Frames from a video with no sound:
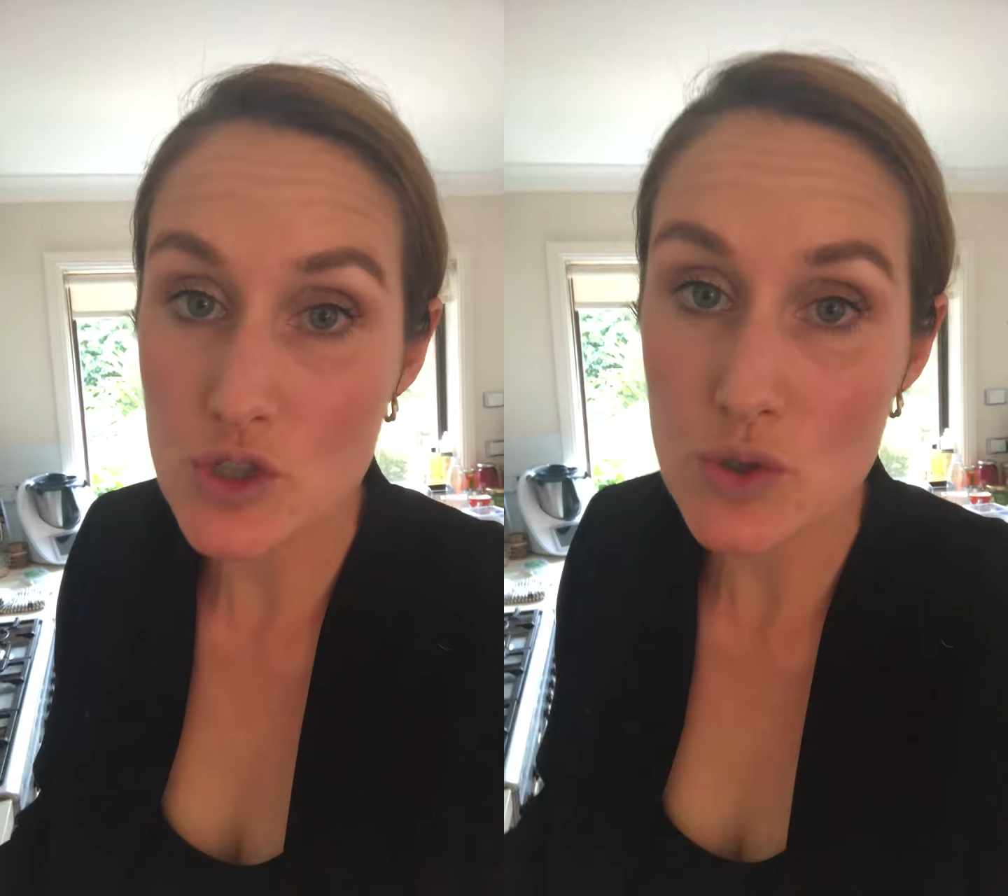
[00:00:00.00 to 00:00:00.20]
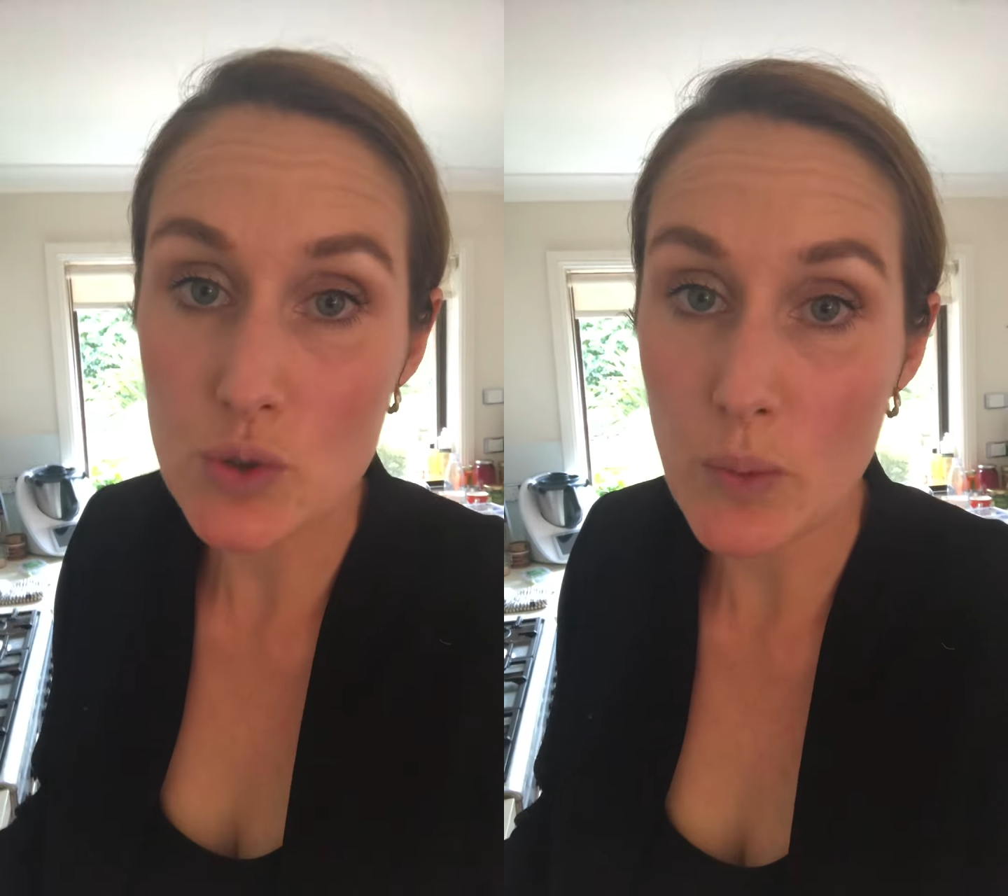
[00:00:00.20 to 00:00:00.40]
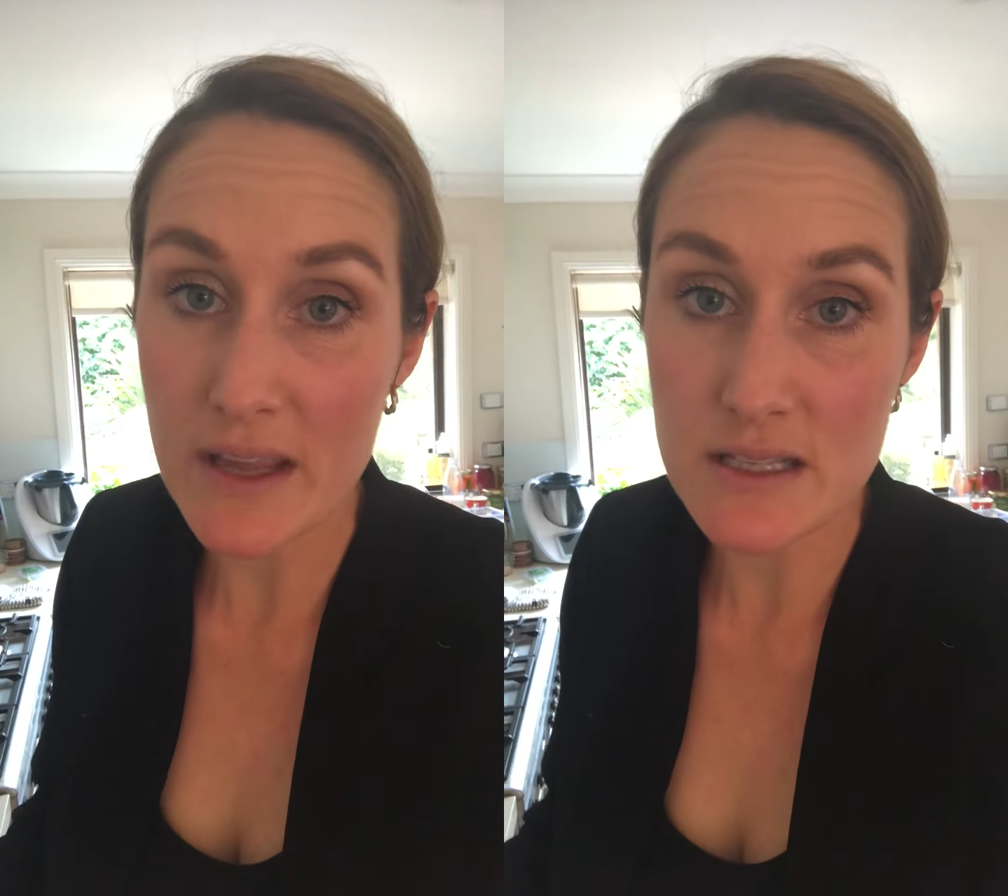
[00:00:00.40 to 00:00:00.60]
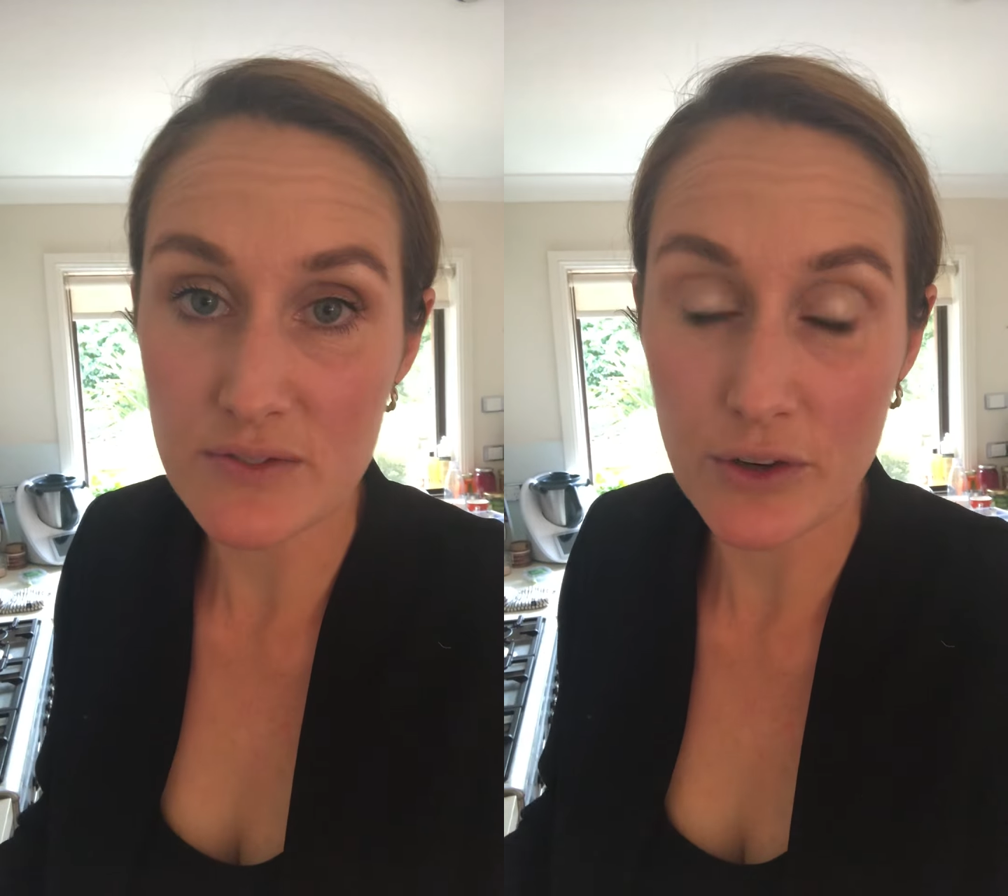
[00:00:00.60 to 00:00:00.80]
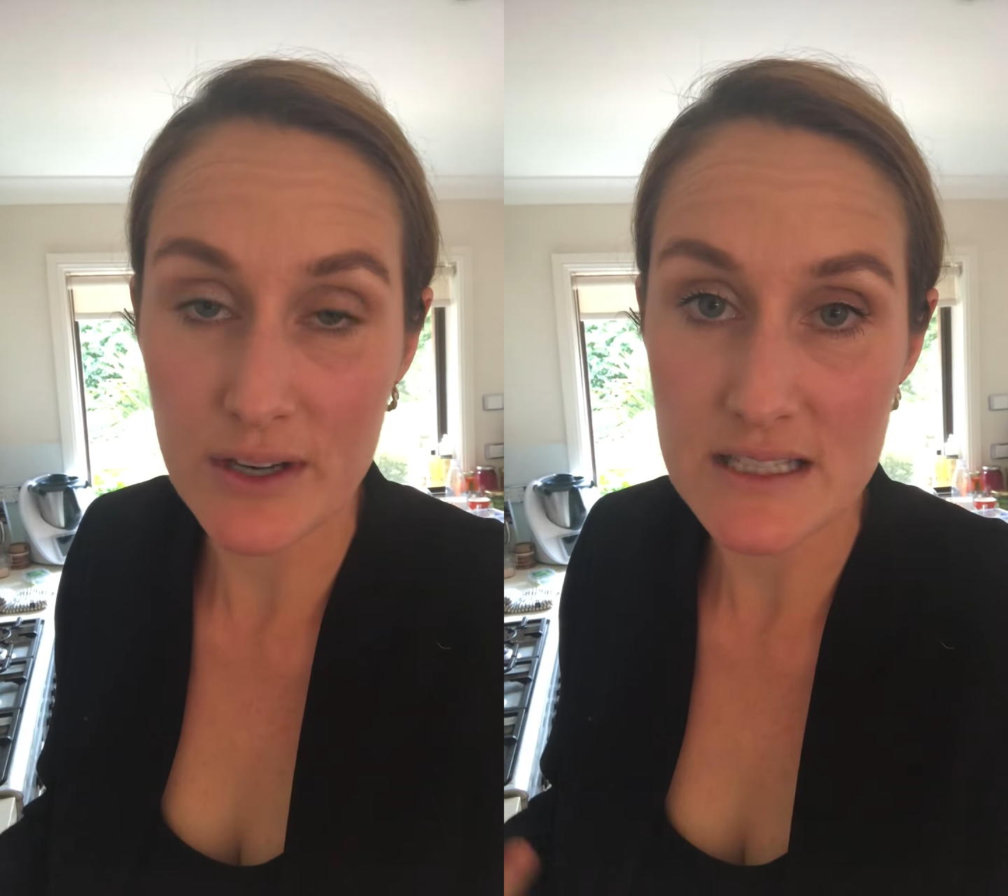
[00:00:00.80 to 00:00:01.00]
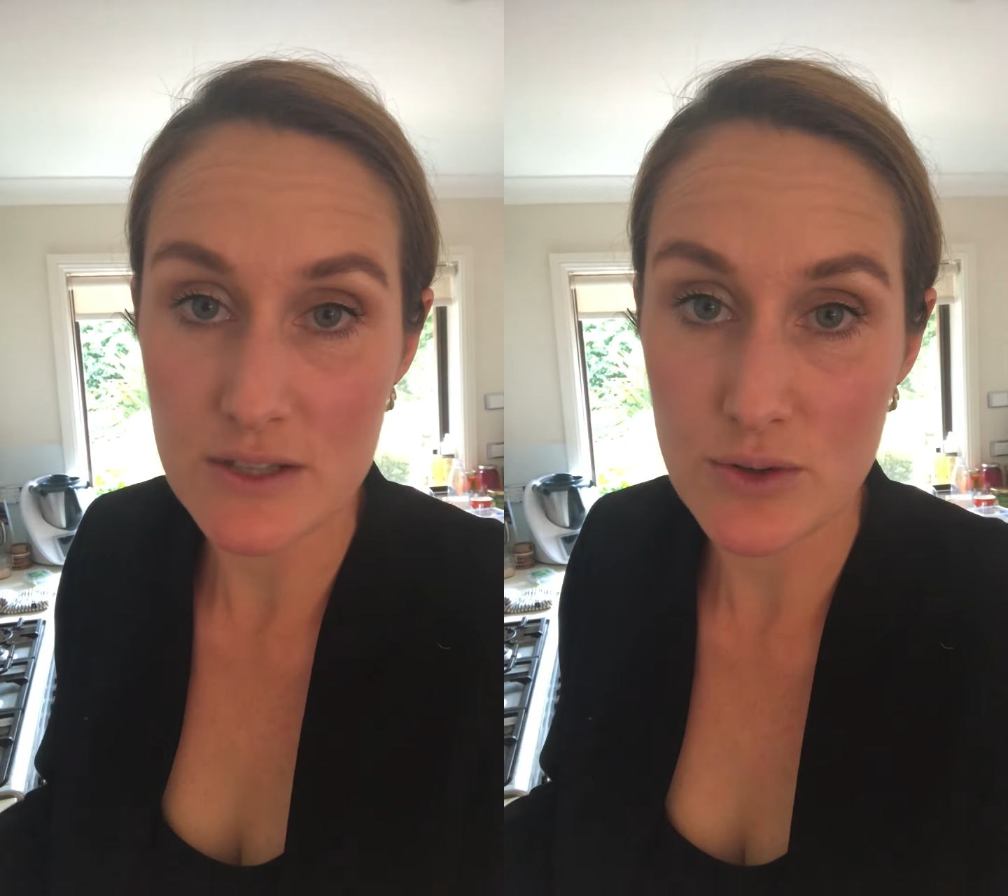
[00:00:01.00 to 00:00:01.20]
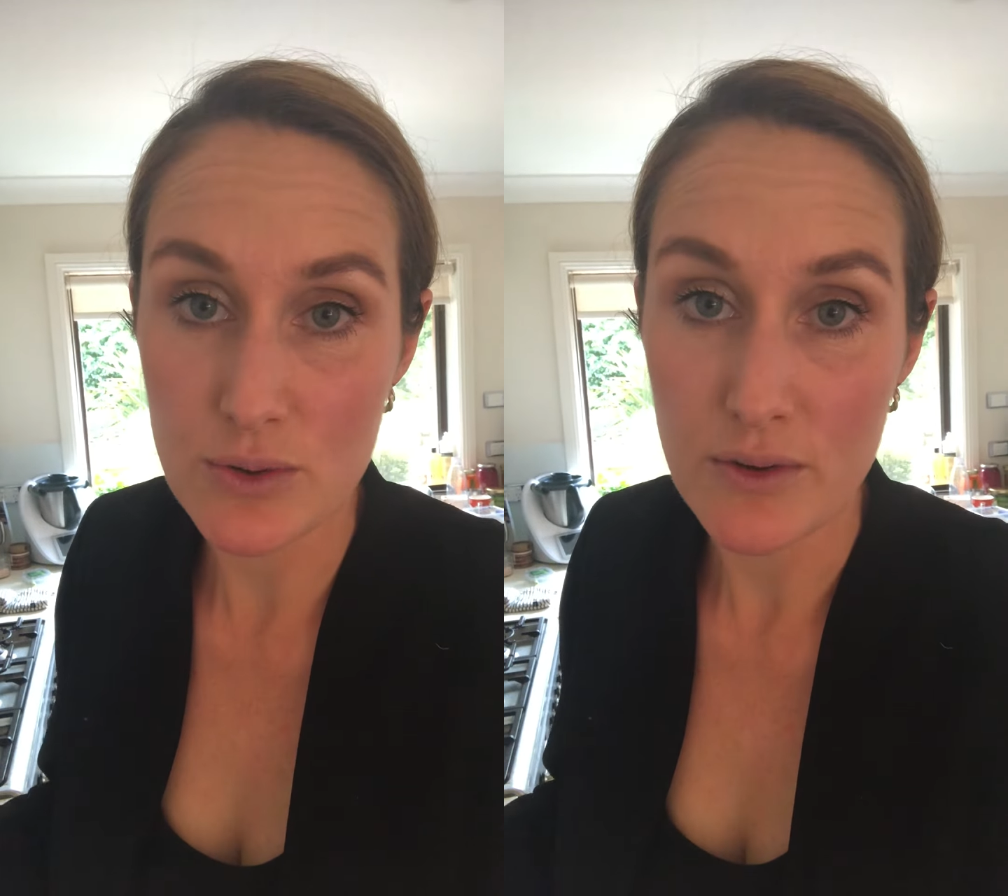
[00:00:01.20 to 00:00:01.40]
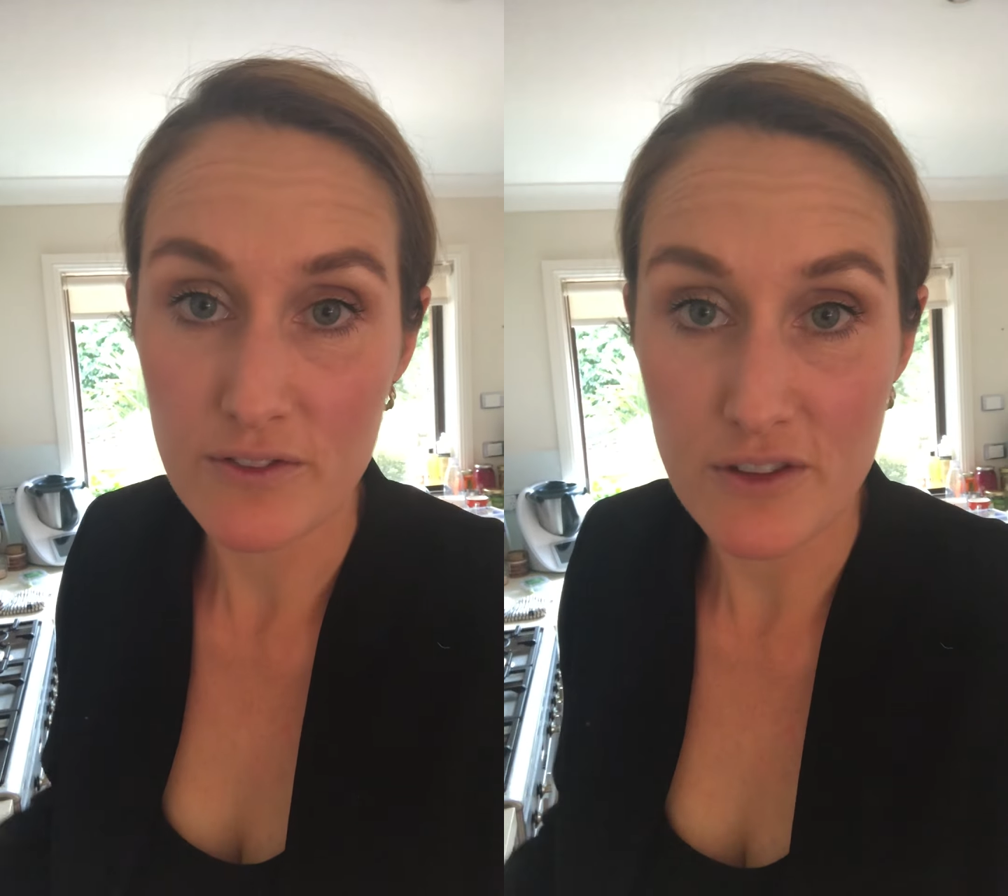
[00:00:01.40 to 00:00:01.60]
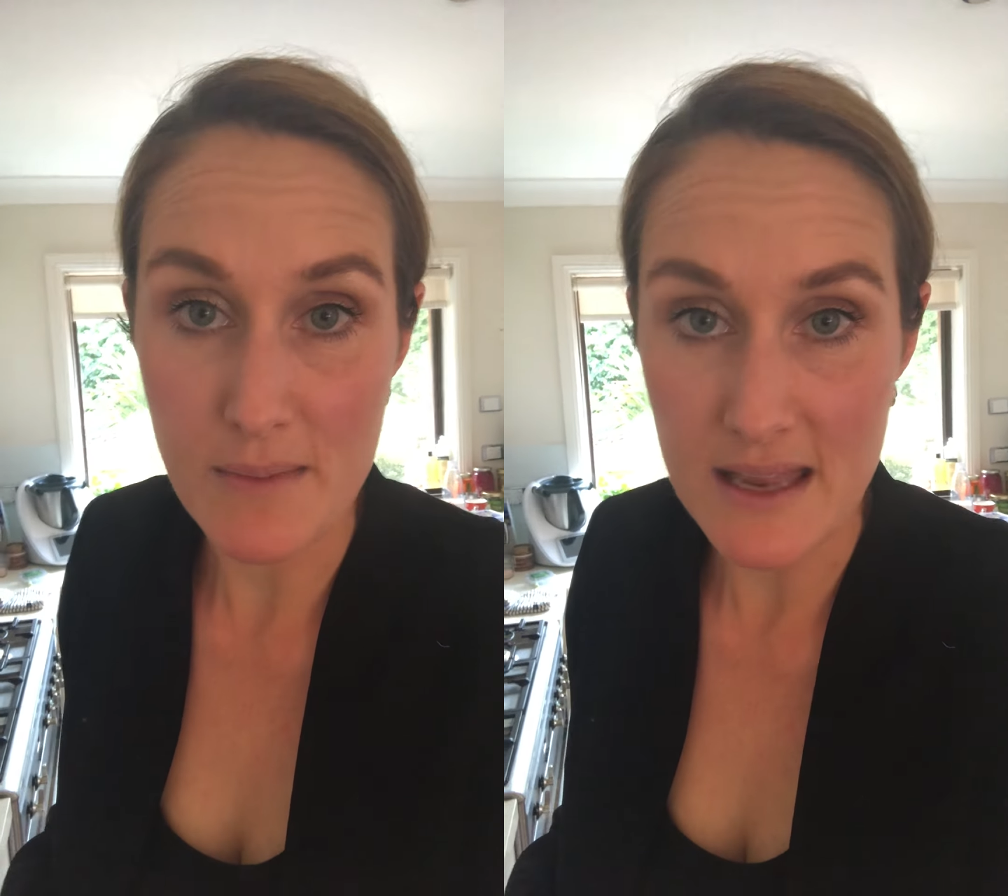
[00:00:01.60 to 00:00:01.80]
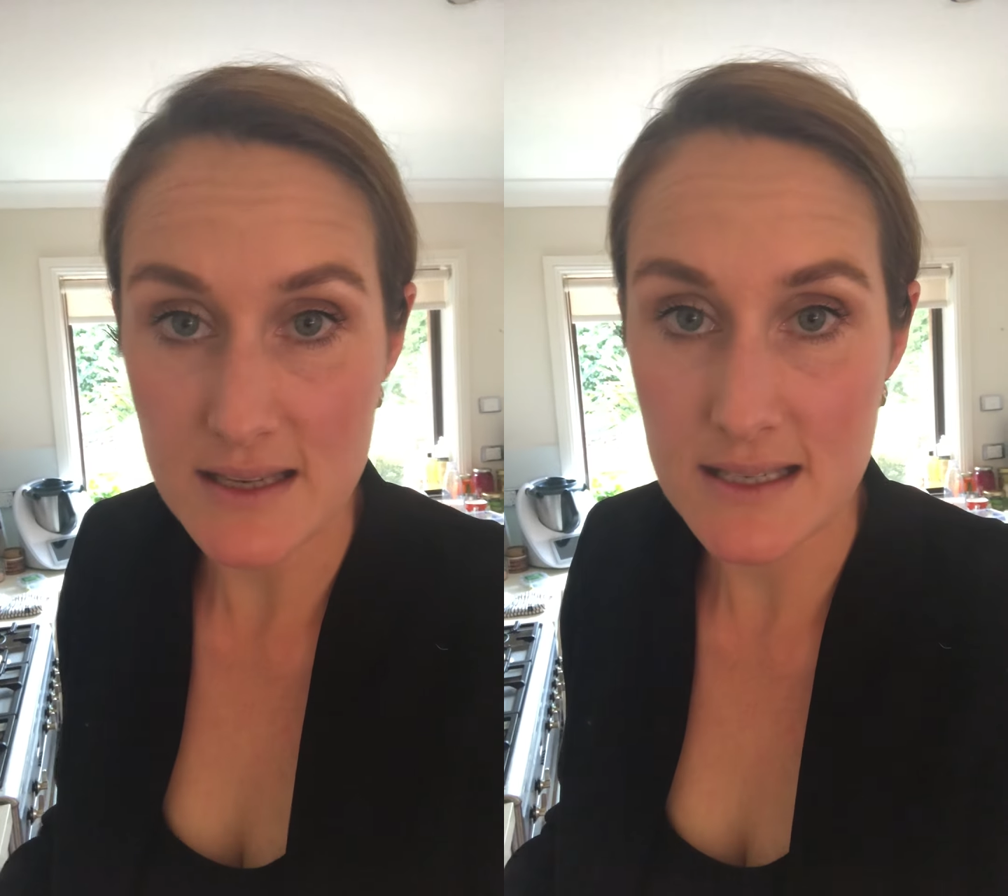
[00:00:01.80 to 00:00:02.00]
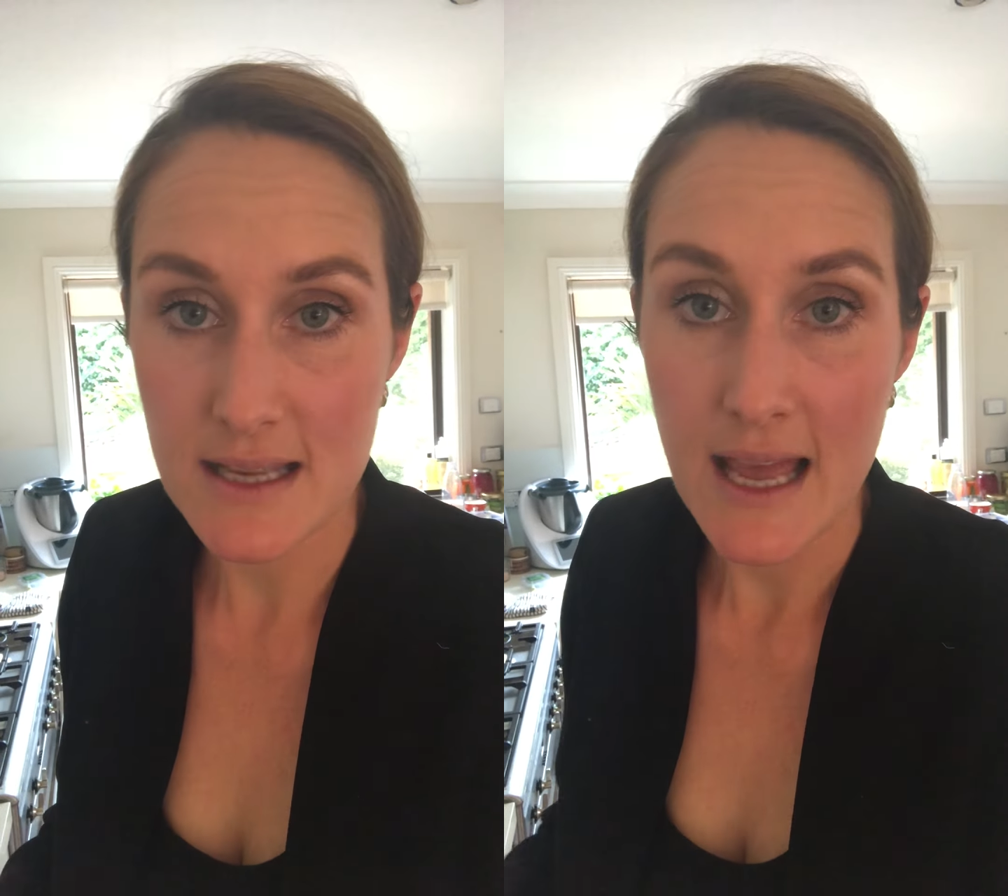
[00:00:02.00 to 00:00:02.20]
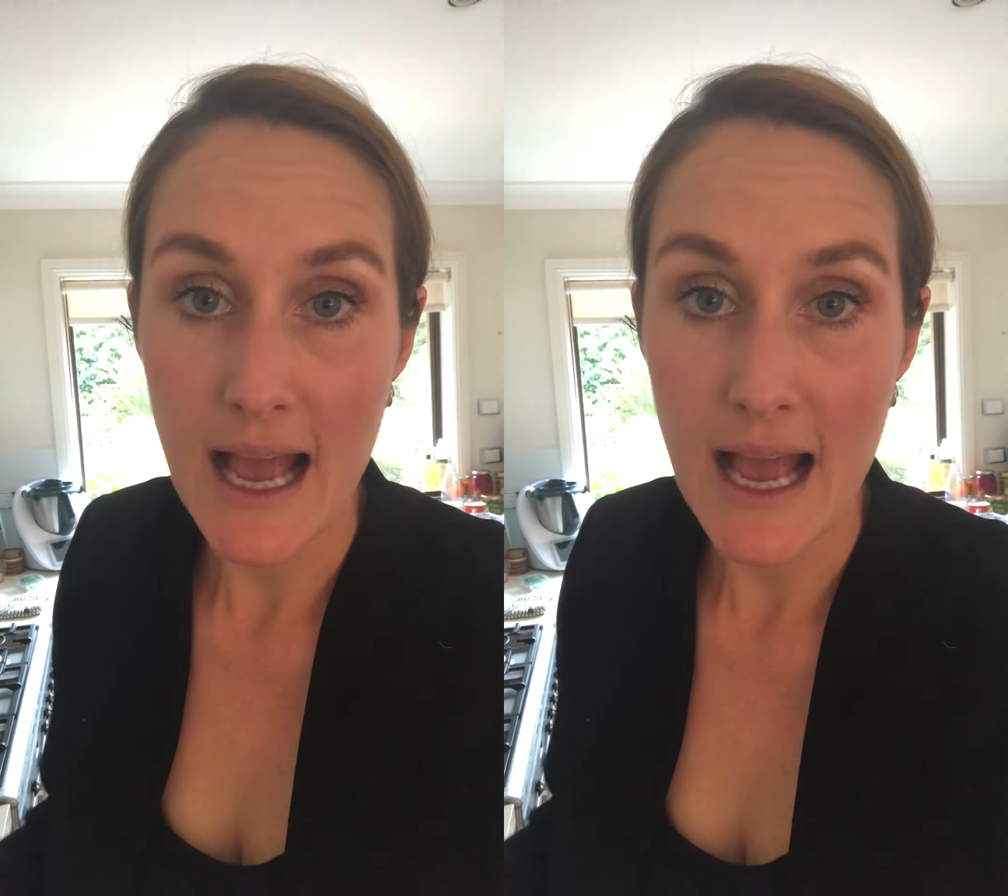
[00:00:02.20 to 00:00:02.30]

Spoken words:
2 weeks for it to ferment.